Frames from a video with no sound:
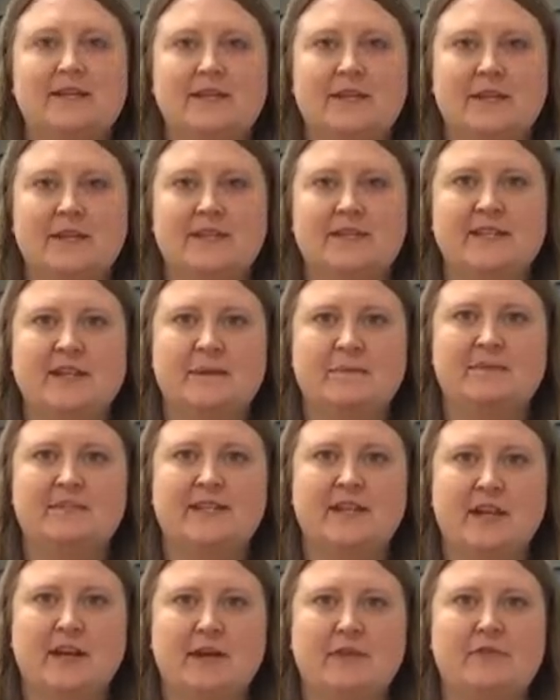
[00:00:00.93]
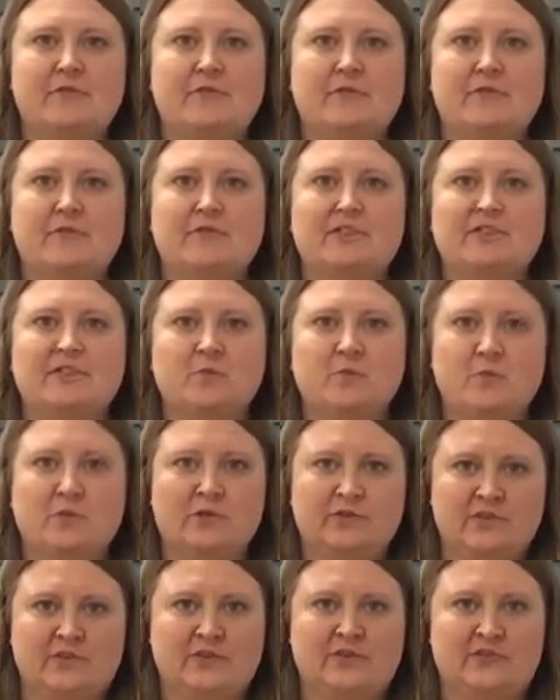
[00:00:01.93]
So it's time to go through the
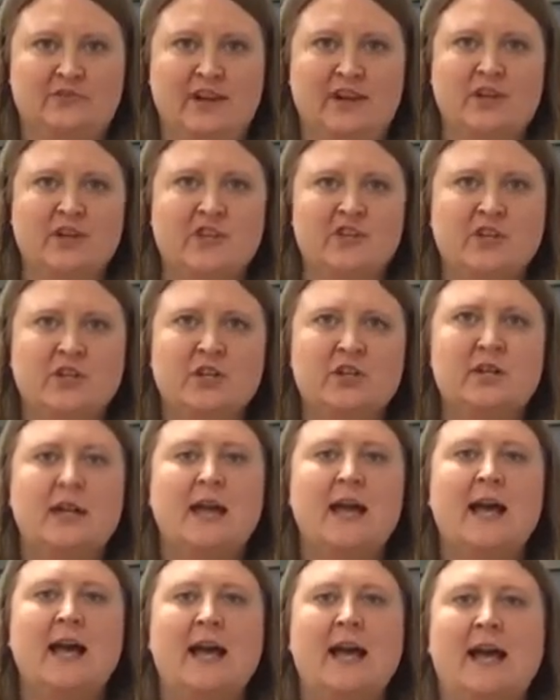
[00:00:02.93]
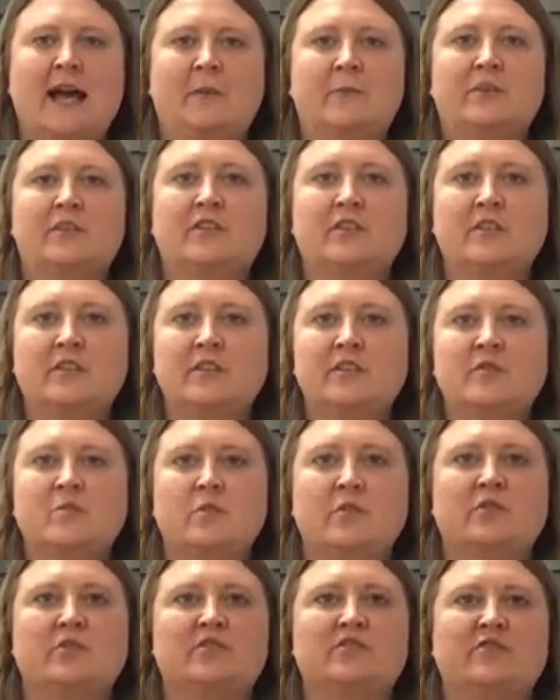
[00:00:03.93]
swan stretch. We're doing the
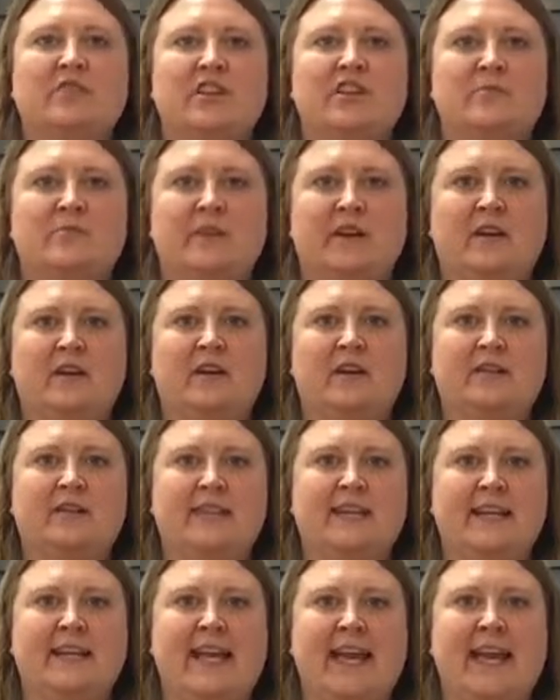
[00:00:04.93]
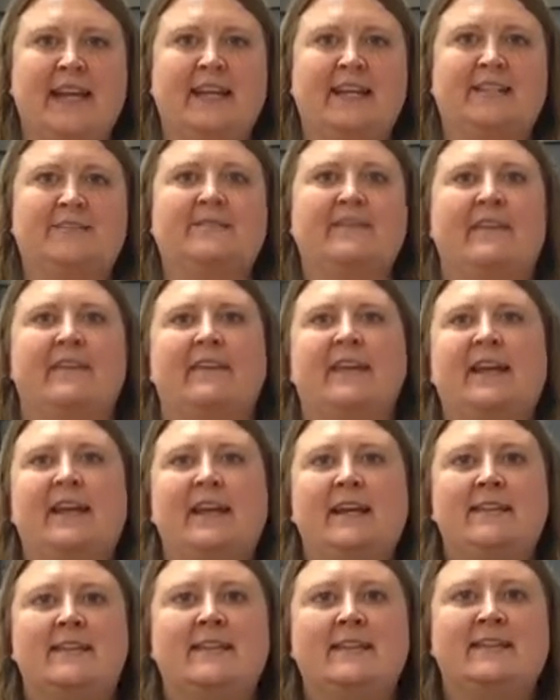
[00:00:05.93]
swan stretch because, again, it's very
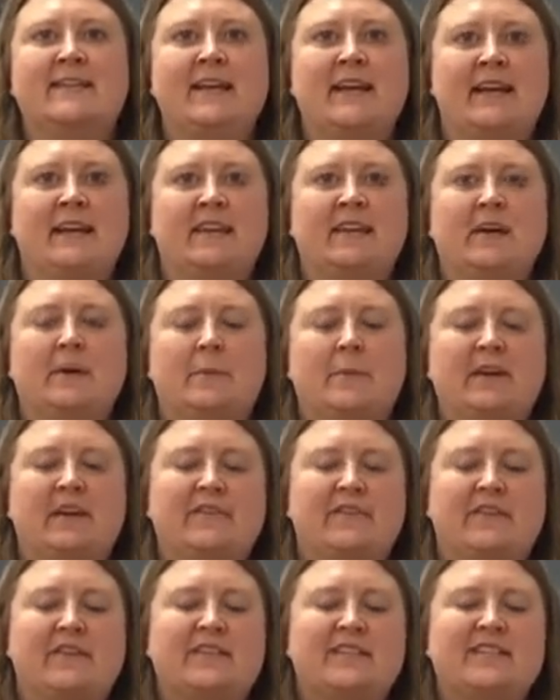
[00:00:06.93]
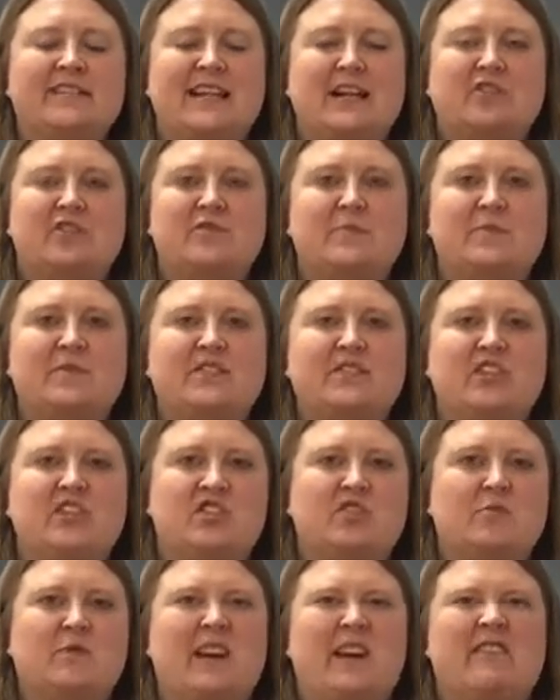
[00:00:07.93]
easy to end up in a very slouched
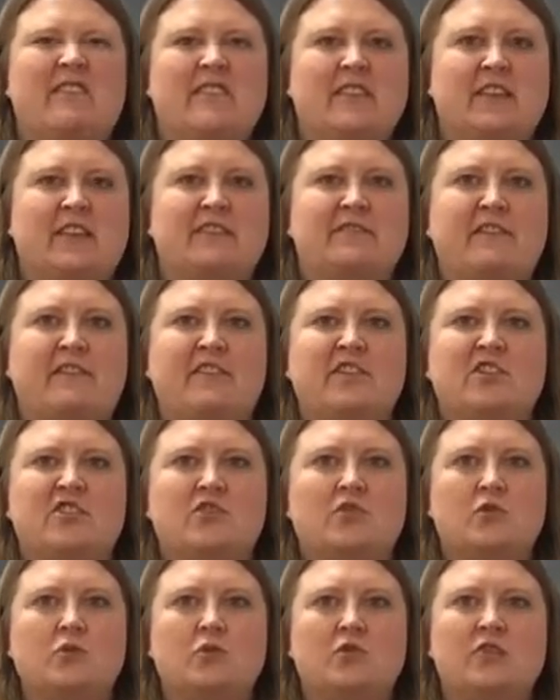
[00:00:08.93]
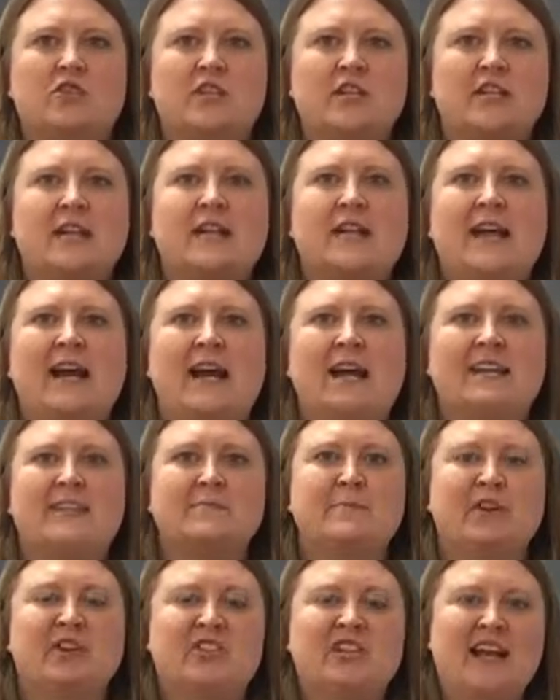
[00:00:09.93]
position where everything's very short, and
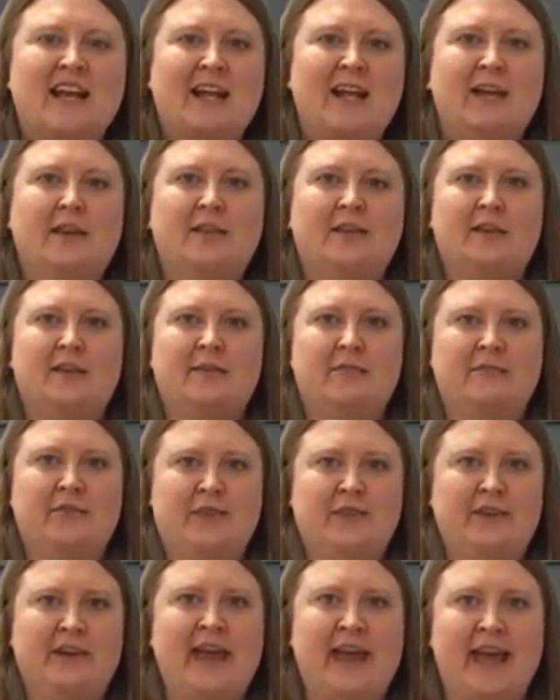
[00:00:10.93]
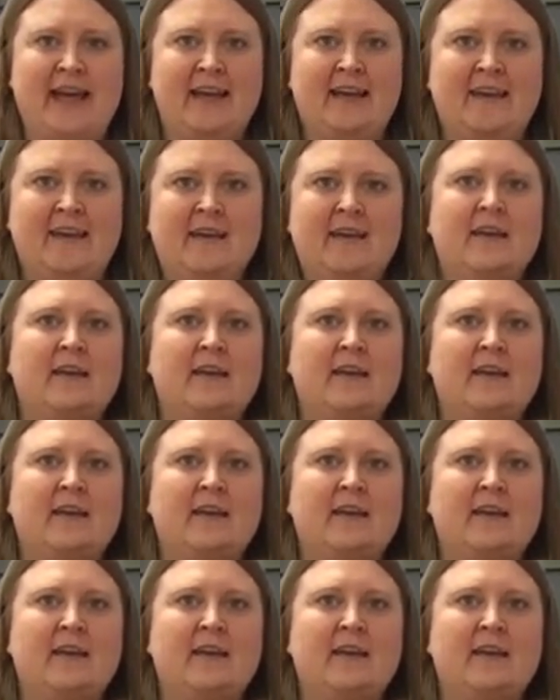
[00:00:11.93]
it's much healthier for your neck